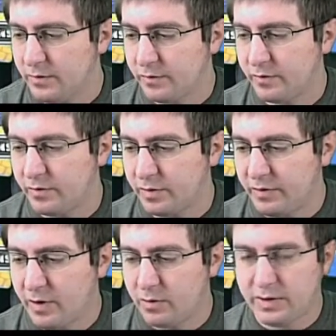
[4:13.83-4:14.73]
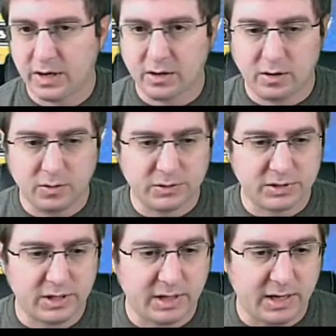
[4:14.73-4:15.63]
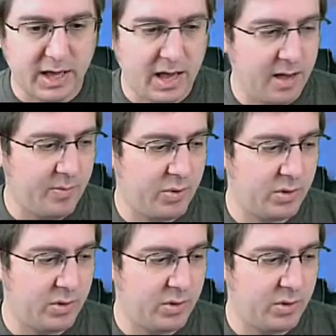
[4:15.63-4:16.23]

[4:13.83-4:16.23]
So the tarot deck goes to the camp,